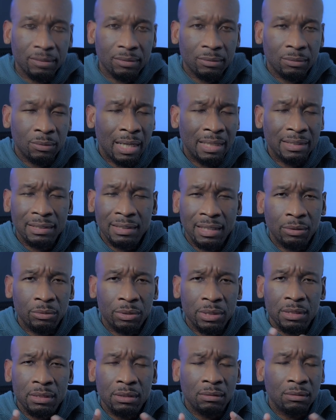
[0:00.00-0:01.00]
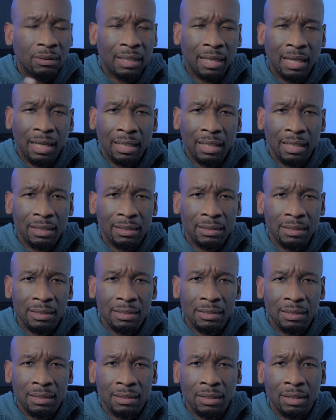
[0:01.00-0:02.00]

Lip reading: Why is it that we still can't get a decent